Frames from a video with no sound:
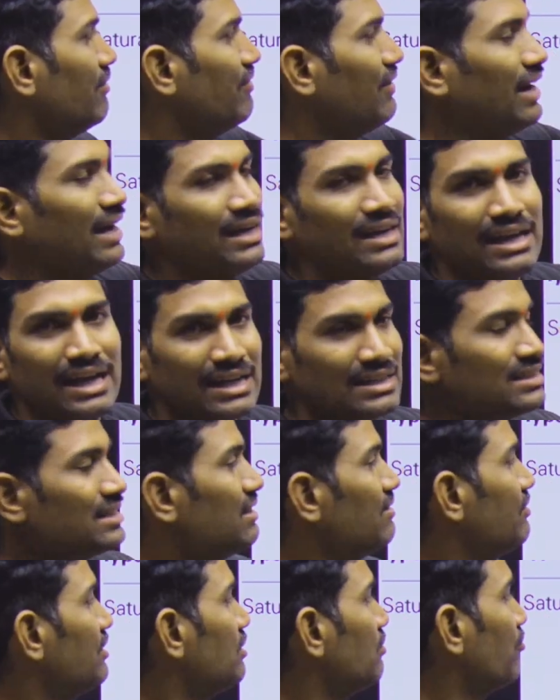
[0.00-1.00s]
fatty
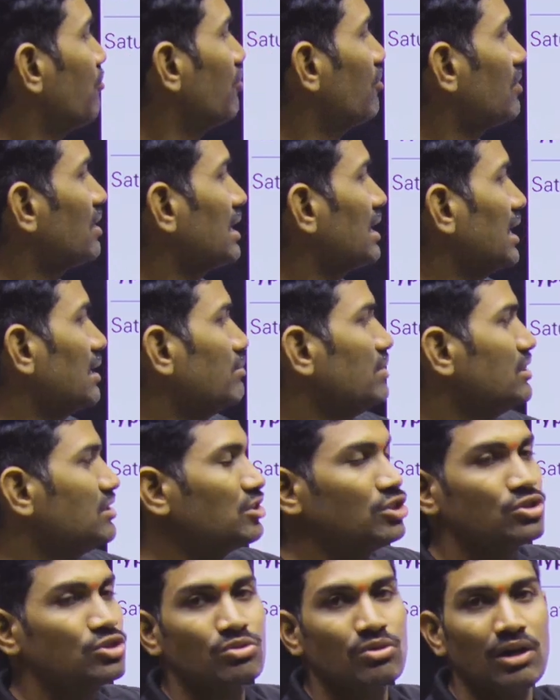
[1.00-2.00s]
acid with 4 carbons
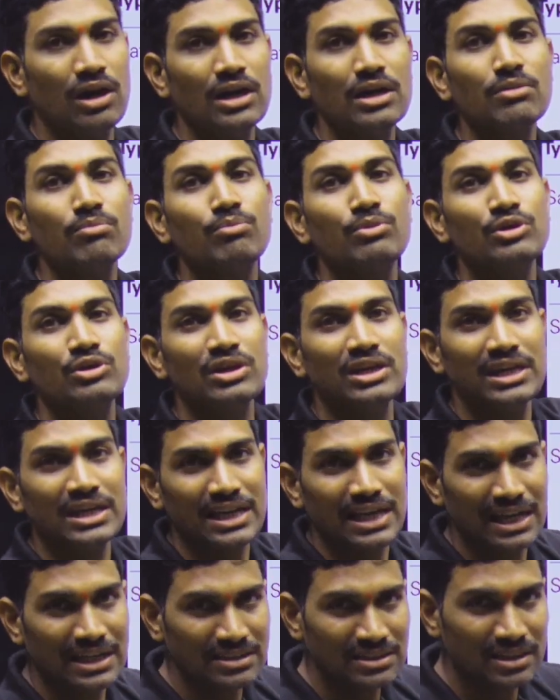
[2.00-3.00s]
is called butyric
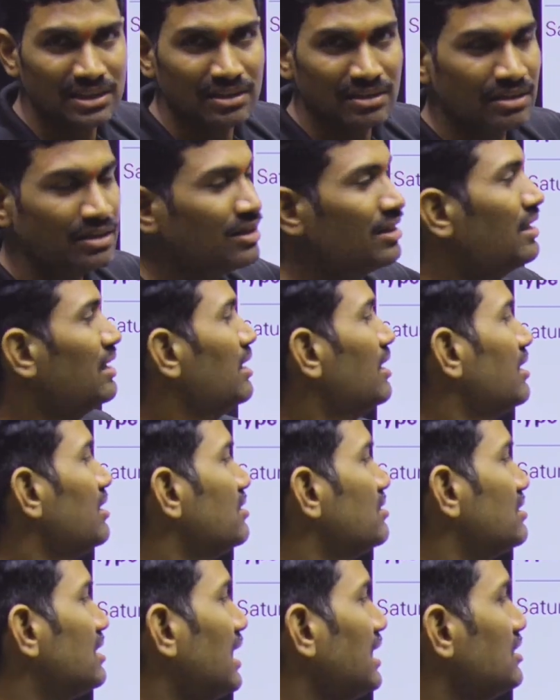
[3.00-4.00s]
acid.
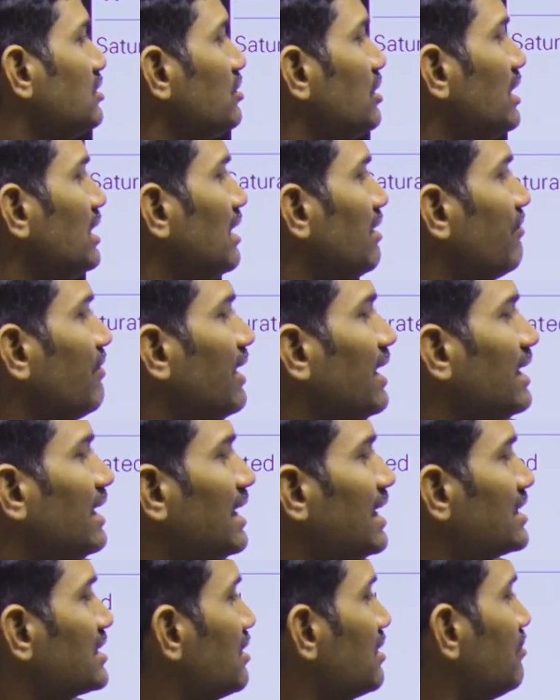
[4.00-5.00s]
Saturated fatty
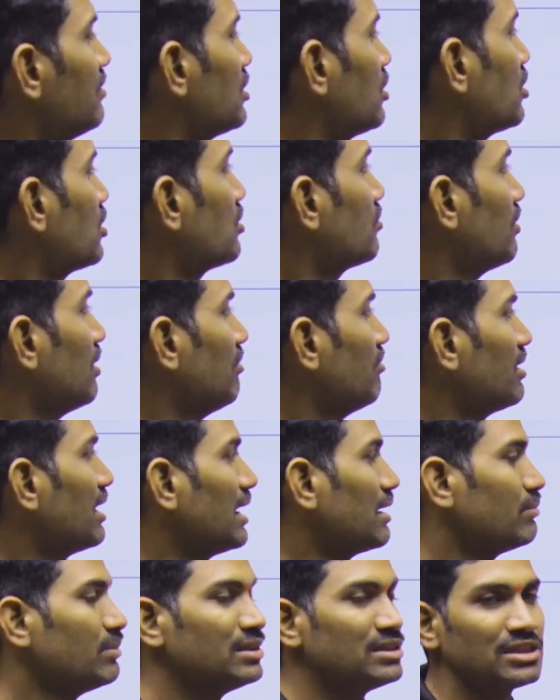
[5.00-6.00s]
acid with 12
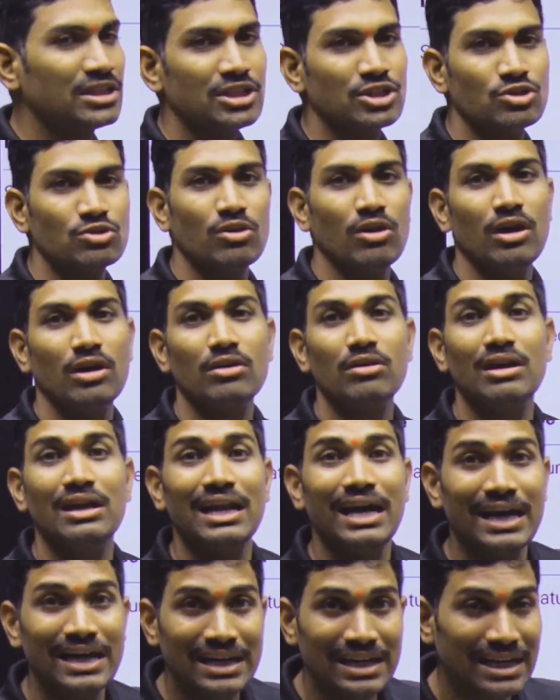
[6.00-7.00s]
carbons is called
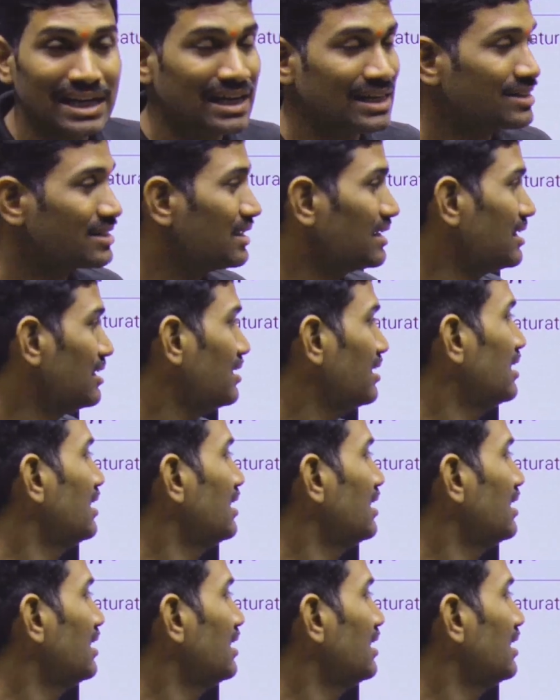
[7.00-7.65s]
lauric acid,